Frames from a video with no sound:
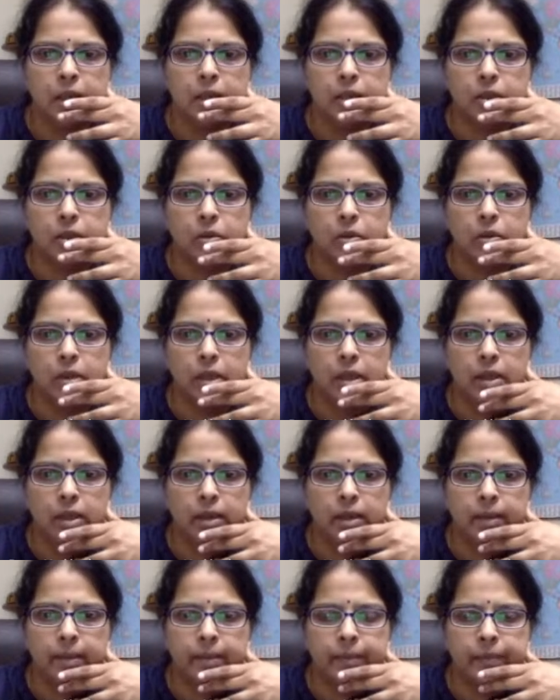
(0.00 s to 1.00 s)
So
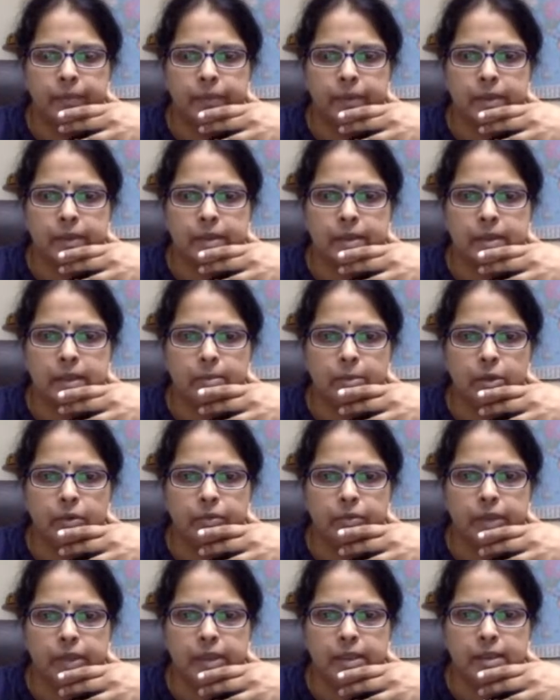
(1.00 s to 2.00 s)
some
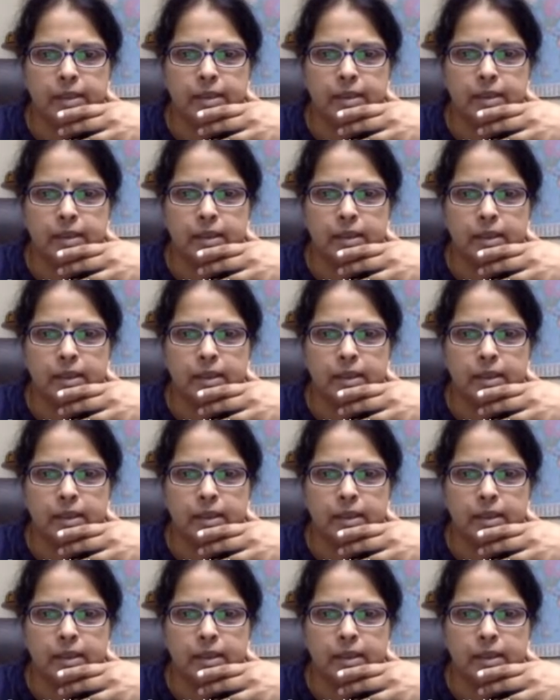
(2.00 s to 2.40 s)
of these